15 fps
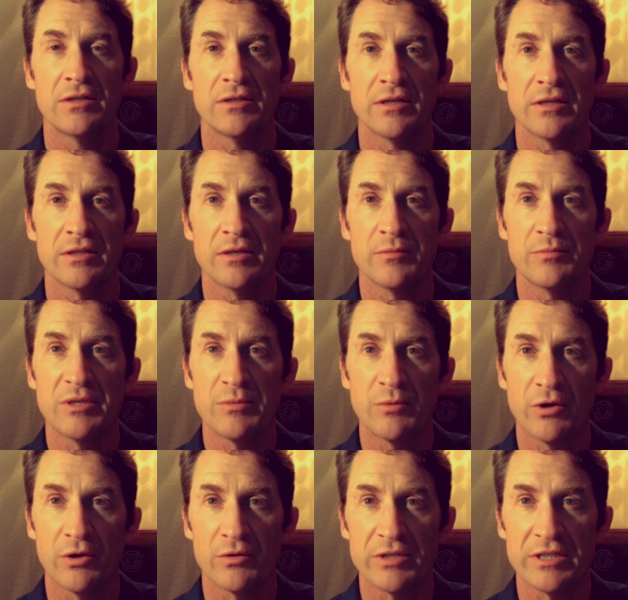and that people
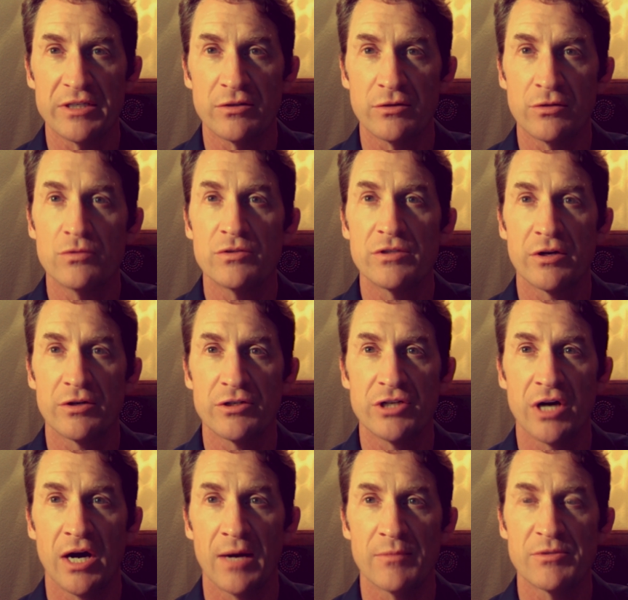don't need to lose their
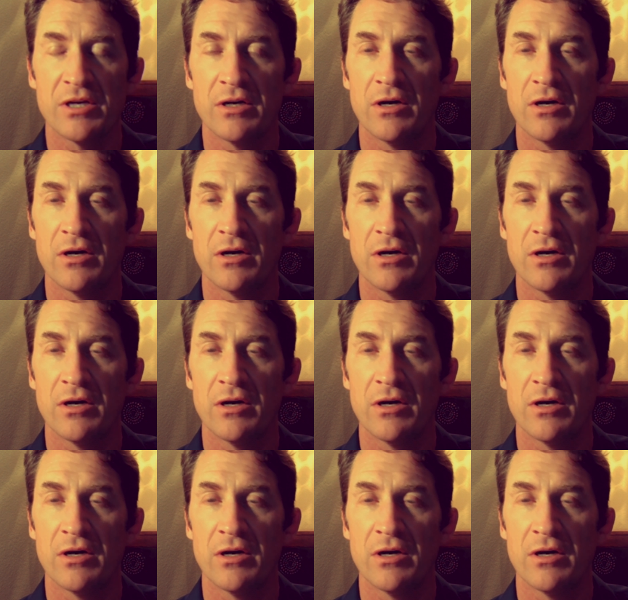jobs,